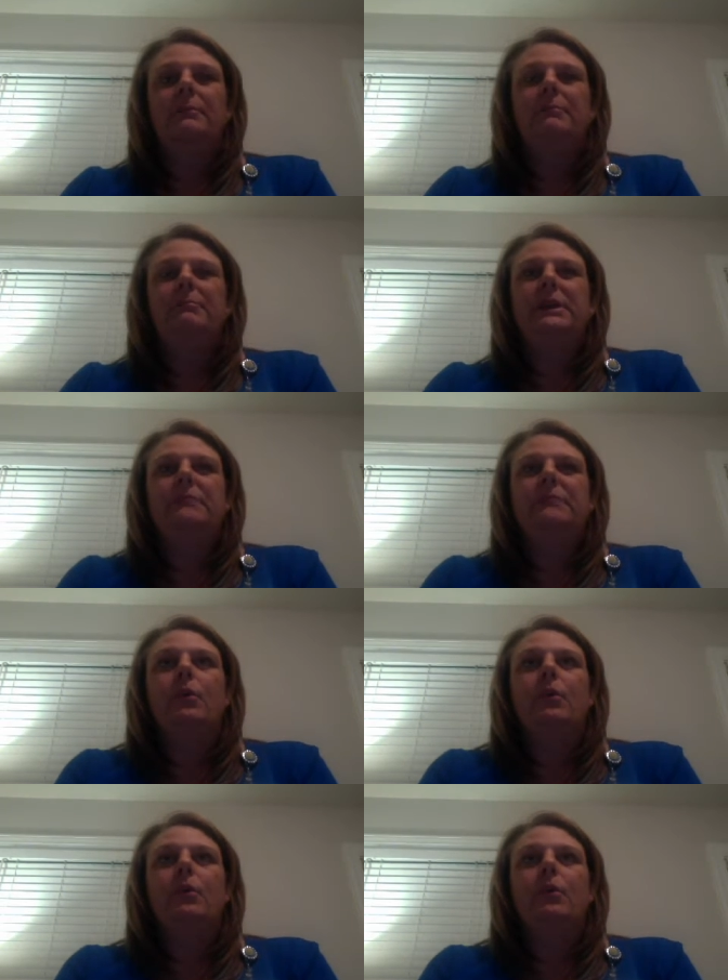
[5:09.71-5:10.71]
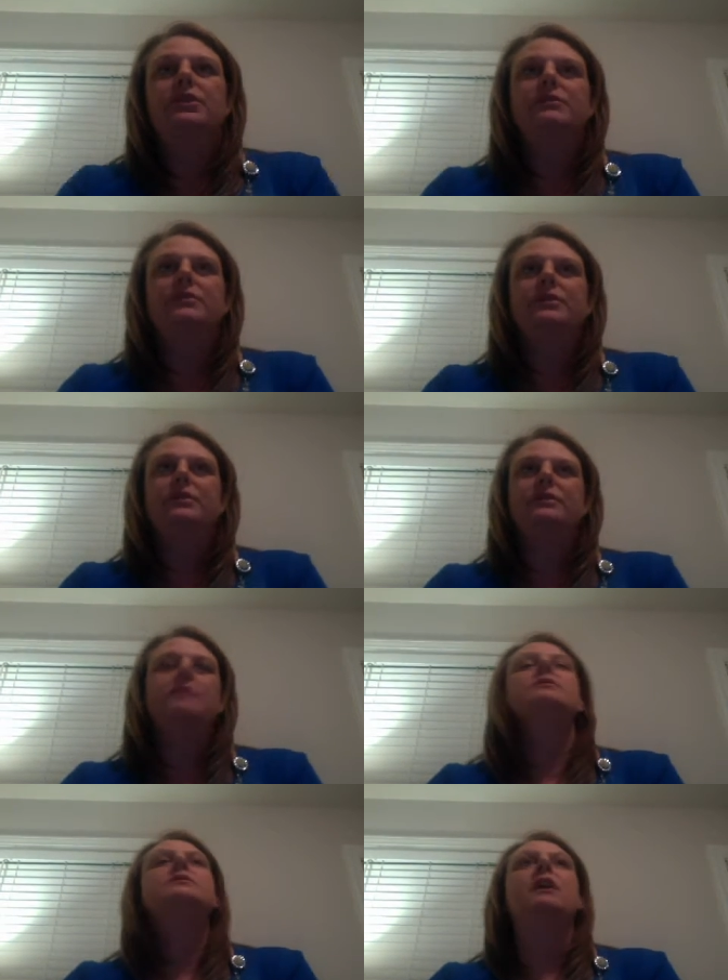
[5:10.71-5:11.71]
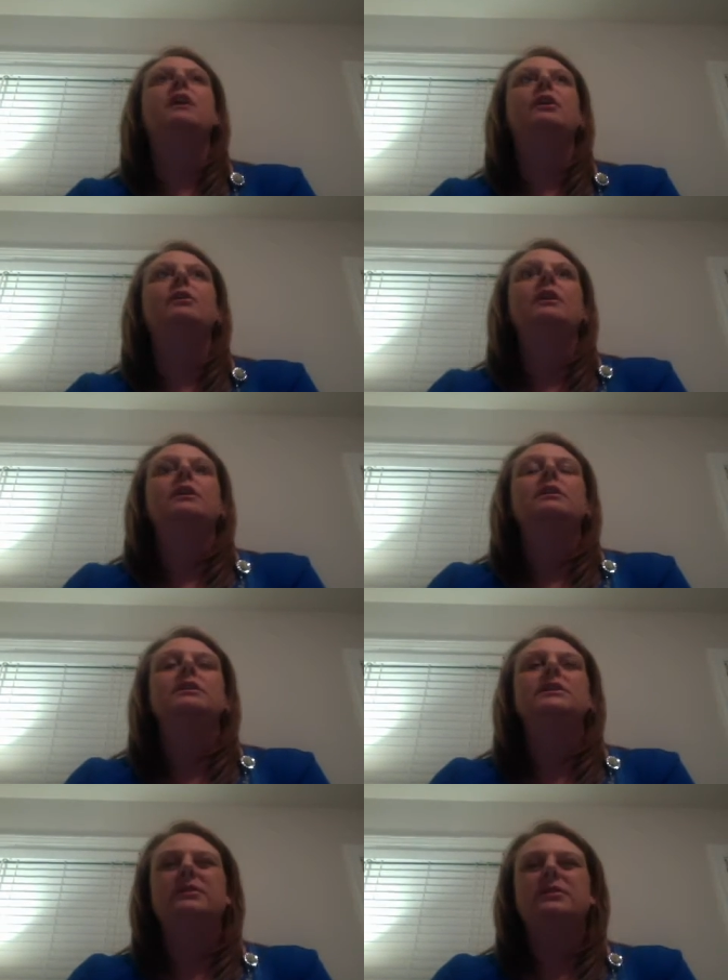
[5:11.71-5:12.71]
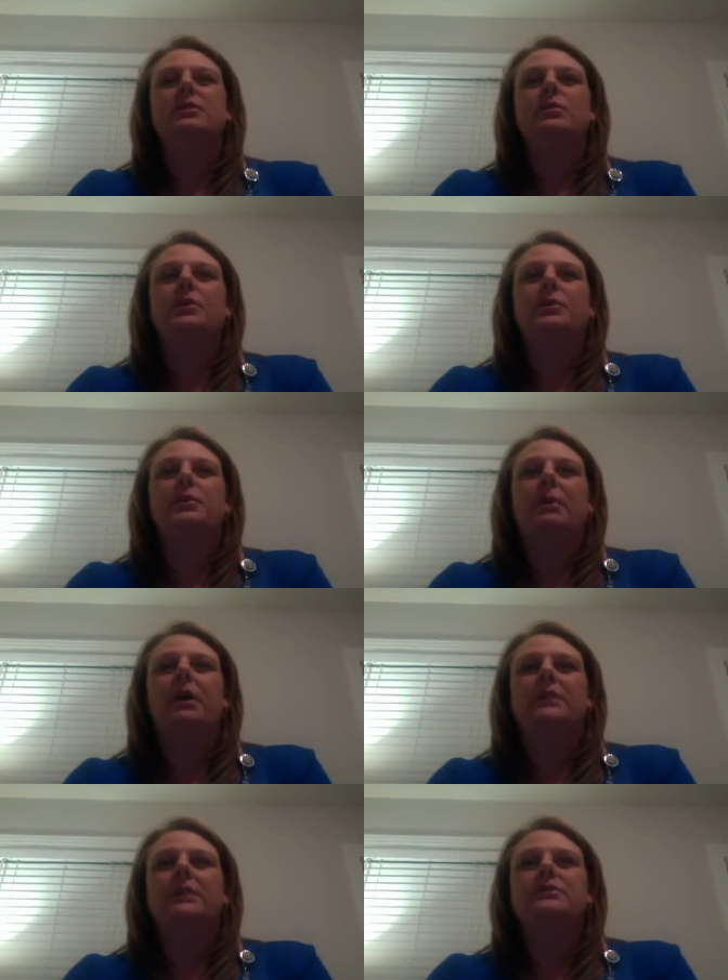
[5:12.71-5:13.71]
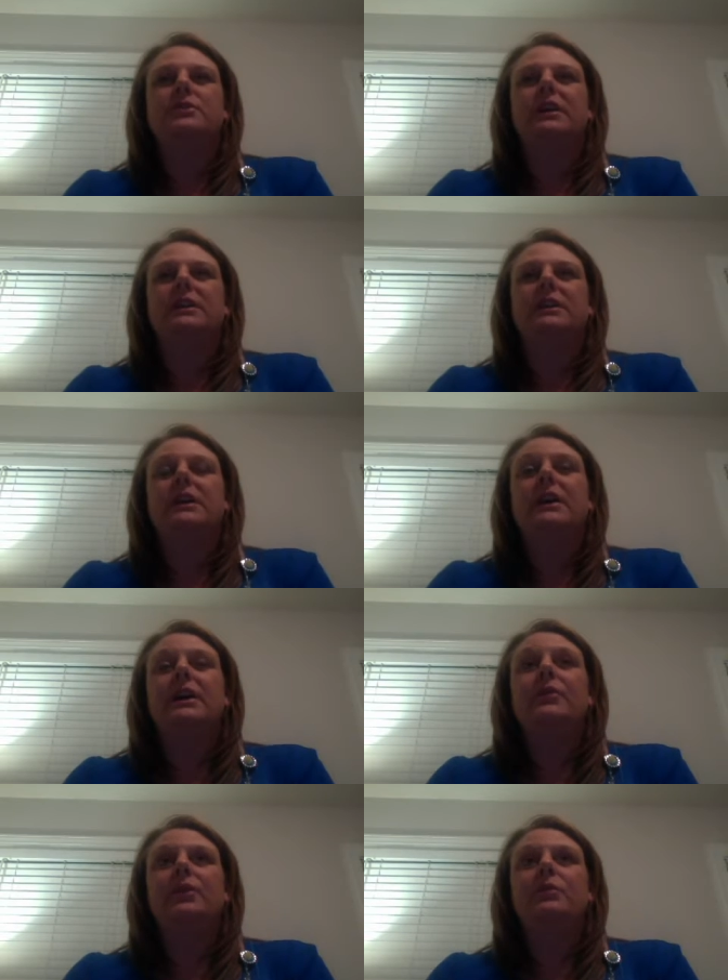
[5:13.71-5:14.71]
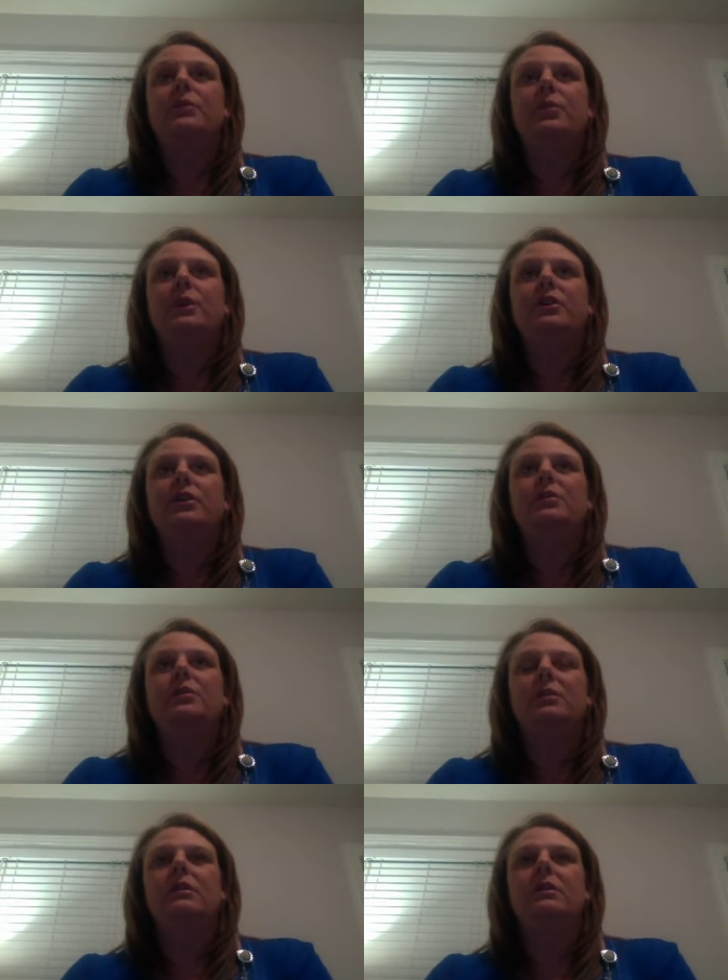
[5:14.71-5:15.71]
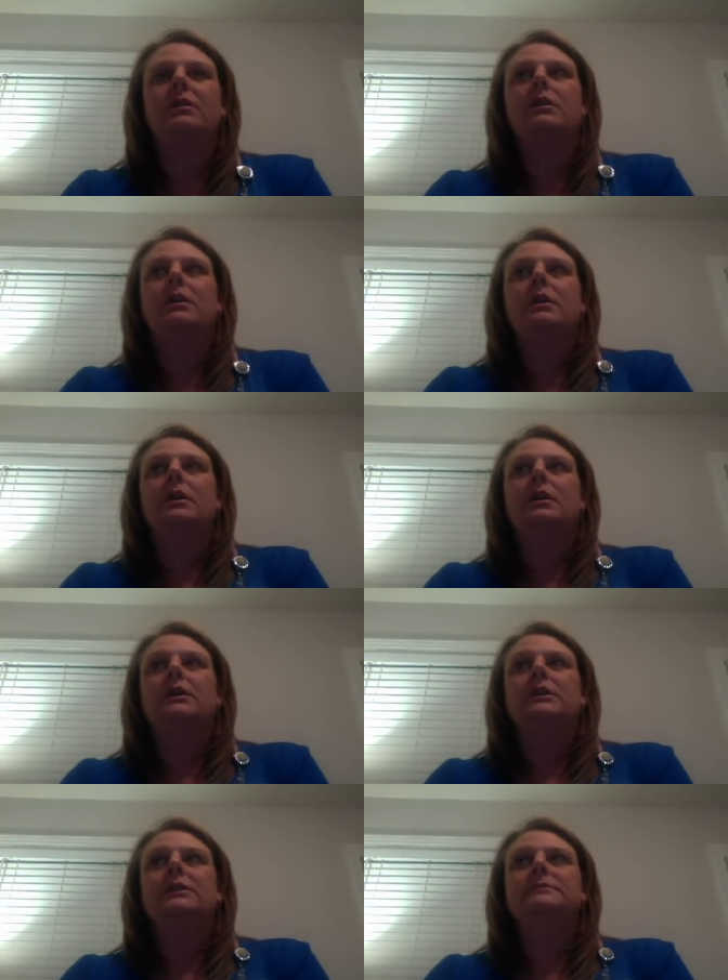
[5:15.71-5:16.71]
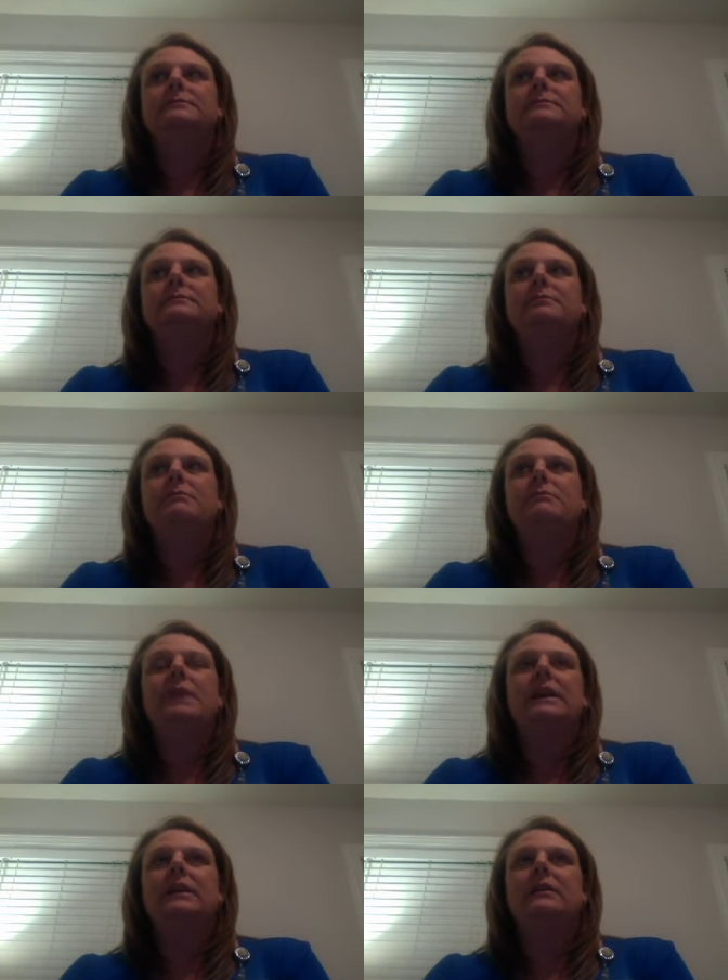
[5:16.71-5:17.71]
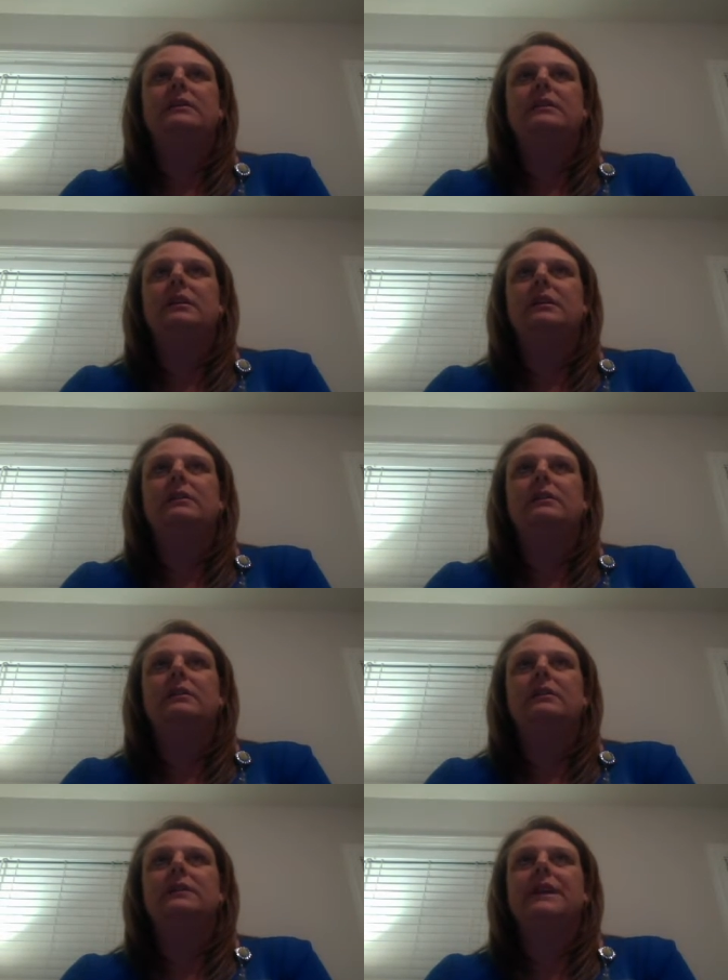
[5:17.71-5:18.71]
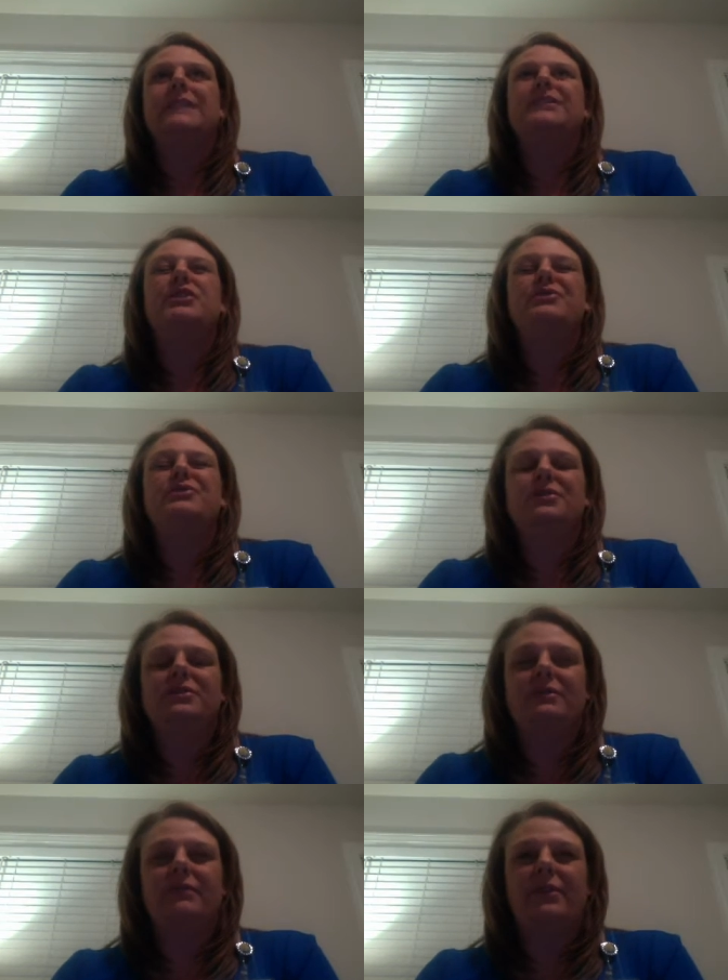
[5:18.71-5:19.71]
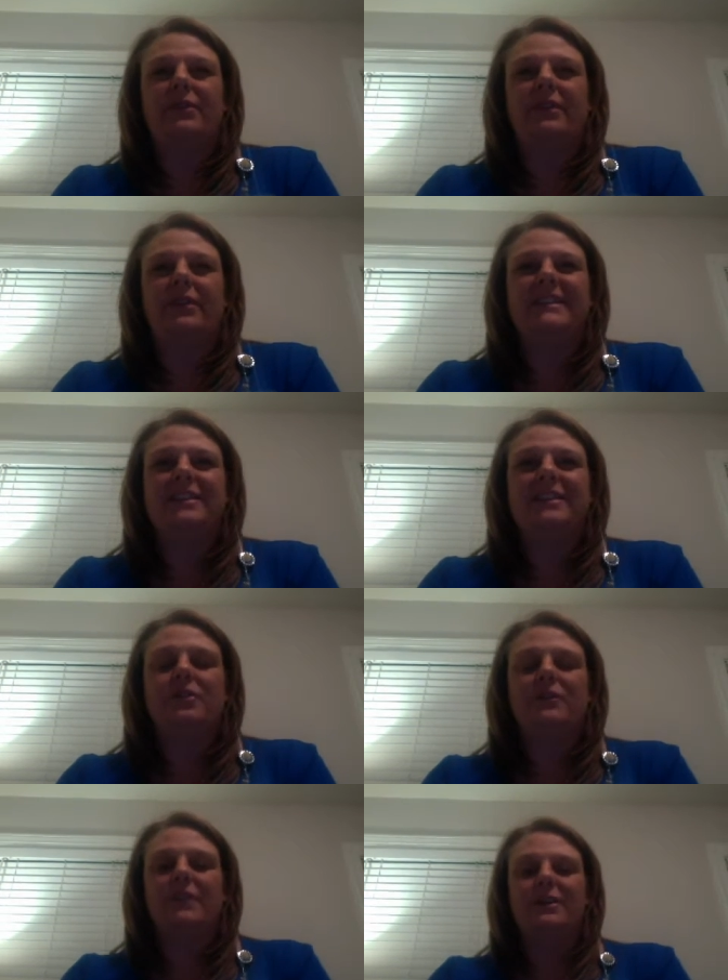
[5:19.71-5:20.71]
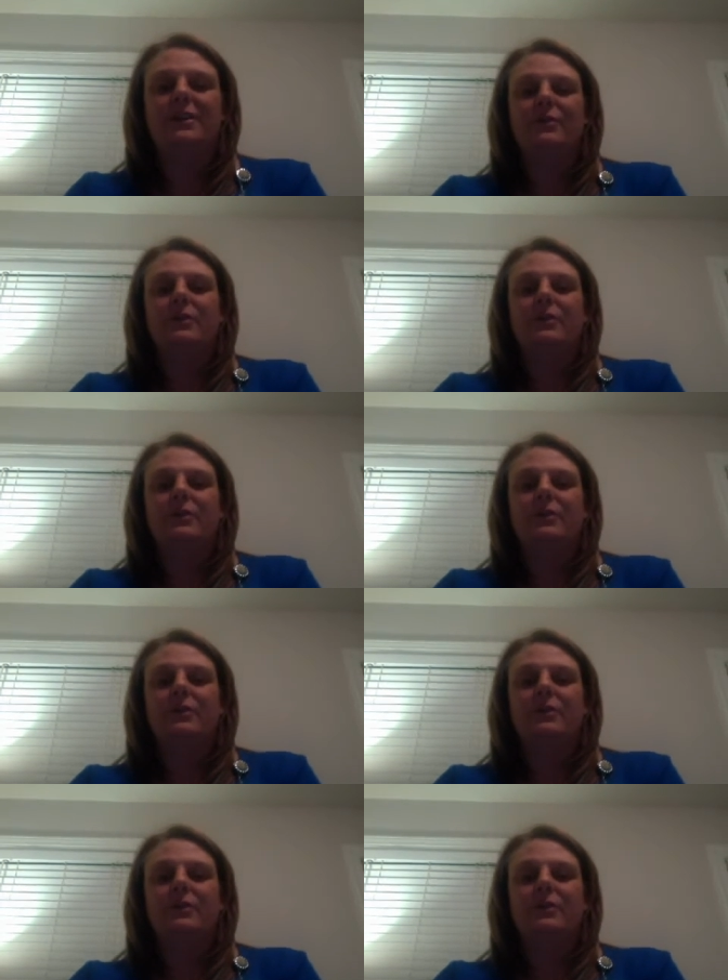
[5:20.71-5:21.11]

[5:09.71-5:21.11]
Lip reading: be more attuned to. So listen to what your body is trying to tell you when you are making excuses for the things that you feel.